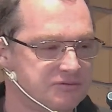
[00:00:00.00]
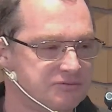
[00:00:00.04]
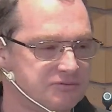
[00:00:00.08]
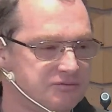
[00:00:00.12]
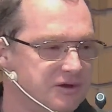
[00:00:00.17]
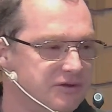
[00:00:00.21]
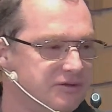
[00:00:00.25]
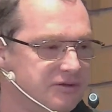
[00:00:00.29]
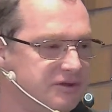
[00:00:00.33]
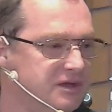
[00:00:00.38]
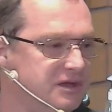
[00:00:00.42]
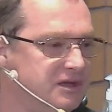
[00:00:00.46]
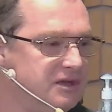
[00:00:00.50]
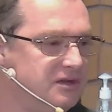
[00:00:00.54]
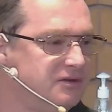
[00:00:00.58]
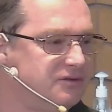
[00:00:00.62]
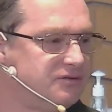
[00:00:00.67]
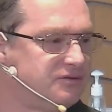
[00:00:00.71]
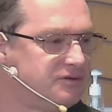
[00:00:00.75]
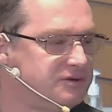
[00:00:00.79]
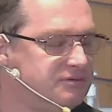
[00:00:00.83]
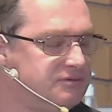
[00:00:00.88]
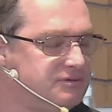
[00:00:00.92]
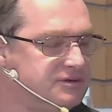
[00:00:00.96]
That's worthwhile
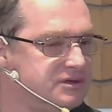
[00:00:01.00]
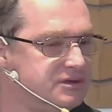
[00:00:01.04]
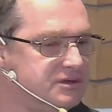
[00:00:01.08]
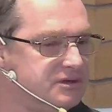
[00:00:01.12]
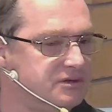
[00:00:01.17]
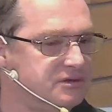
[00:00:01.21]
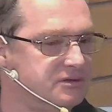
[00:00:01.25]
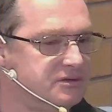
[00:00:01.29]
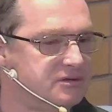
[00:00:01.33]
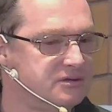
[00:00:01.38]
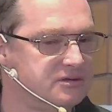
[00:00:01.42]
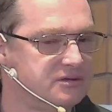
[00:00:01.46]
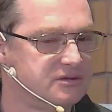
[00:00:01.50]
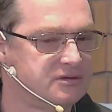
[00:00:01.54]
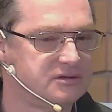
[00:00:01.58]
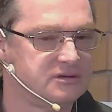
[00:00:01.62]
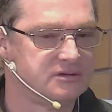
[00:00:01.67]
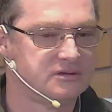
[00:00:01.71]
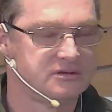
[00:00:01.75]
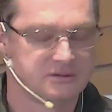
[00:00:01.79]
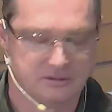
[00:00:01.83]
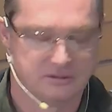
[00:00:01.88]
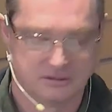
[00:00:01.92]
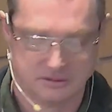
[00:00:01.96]
thinking through, isn't it?
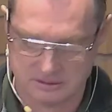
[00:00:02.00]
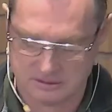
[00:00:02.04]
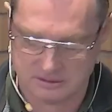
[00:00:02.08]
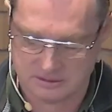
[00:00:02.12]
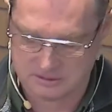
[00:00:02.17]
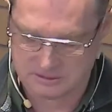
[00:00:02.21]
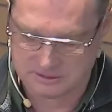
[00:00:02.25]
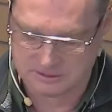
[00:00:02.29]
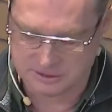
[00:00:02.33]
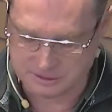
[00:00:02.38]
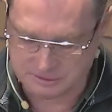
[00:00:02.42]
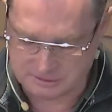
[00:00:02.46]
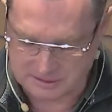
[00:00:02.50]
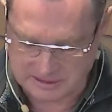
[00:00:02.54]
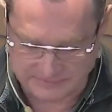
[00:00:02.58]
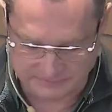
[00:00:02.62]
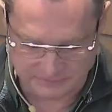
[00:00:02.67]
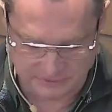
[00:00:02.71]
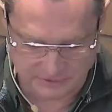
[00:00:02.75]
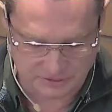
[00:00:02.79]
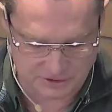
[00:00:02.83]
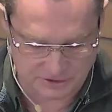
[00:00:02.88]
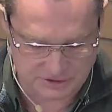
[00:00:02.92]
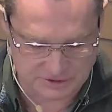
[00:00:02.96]
Do
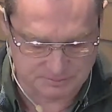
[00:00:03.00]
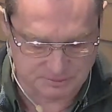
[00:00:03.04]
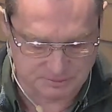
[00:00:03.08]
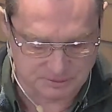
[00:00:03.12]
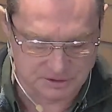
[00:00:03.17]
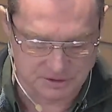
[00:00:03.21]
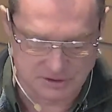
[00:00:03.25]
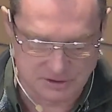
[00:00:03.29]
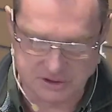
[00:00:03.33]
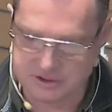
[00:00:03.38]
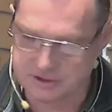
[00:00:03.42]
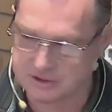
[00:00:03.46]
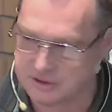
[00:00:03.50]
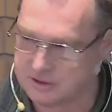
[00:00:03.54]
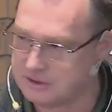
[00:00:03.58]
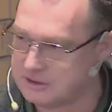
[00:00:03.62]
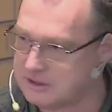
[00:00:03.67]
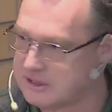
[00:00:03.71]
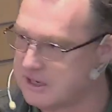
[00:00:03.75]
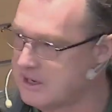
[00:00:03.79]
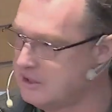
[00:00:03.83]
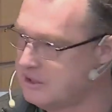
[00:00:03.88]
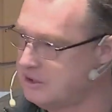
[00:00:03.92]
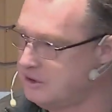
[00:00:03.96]
you have a gospel
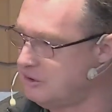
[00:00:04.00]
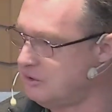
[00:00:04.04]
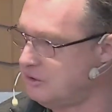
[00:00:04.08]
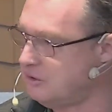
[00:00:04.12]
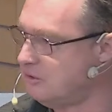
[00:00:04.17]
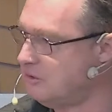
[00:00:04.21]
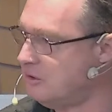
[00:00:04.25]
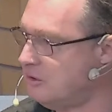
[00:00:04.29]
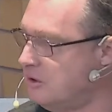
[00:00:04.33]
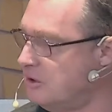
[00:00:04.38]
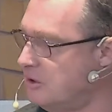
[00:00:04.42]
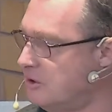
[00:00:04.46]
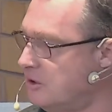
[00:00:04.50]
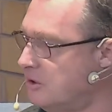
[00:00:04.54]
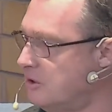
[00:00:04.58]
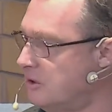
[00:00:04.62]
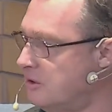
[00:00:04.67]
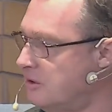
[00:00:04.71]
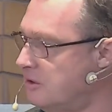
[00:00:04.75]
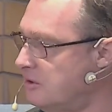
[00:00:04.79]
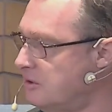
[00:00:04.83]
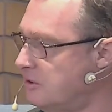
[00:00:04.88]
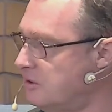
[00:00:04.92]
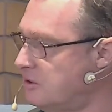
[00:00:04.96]
concern? Are you
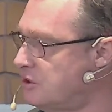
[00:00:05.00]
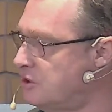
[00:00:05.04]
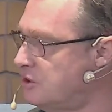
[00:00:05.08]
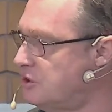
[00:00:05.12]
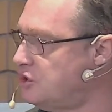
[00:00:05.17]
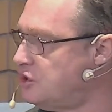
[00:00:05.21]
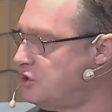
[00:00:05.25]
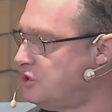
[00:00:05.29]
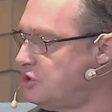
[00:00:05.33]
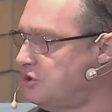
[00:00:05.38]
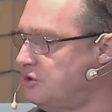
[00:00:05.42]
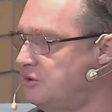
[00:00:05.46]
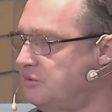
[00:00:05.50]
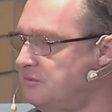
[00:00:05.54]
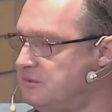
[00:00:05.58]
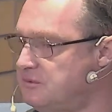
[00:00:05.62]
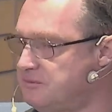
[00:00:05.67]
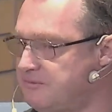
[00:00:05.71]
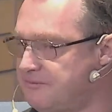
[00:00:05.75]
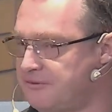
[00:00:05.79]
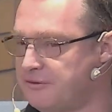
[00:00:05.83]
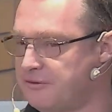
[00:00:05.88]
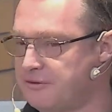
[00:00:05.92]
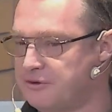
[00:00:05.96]

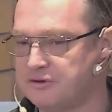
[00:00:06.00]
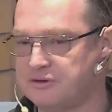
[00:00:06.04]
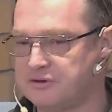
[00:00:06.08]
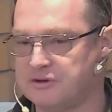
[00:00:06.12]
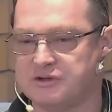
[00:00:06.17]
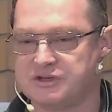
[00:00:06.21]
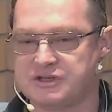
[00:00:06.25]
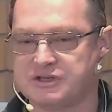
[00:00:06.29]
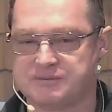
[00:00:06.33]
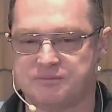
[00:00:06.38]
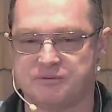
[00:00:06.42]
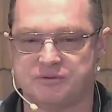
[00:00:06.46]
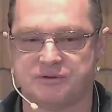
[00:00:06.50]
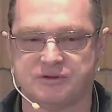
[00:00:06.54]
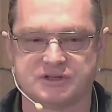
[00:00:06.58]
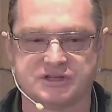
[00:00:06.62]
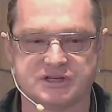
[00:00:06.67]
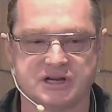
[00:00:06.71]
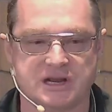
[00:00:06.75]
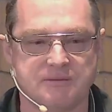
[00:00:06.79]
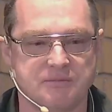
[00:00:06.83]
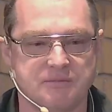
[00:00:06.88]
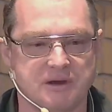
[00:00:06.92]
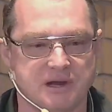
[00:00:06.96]
consumed for the
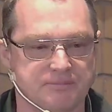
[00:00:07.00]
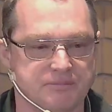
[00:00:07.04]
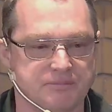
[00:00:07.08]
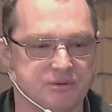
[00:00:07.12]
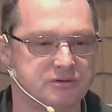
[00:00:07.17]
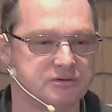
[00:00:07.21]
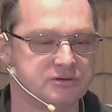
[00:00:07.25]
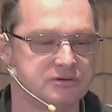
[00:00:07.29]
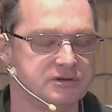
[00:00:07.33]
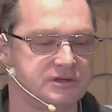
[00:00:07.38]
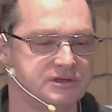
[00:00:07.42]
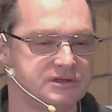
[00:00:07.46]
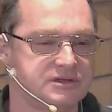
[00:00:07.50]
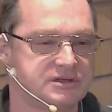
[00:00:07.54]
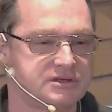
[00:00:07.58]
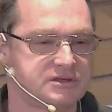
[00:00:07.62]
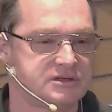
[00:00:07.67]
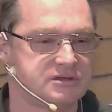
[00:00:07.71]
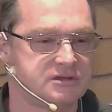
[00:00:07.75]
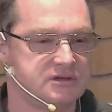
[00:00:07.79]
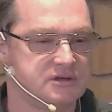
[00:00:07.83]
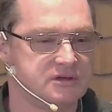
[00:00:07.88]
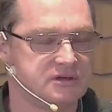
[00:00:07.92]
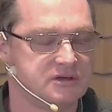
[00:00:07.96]
gospel the same way Paul
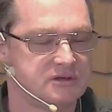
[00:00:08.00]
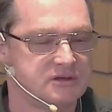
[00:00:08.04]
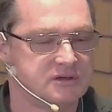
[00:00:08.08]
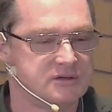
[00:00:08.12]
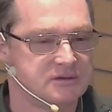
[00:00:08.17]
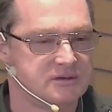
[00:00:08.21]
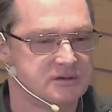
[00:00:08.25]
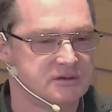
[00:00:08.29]
is?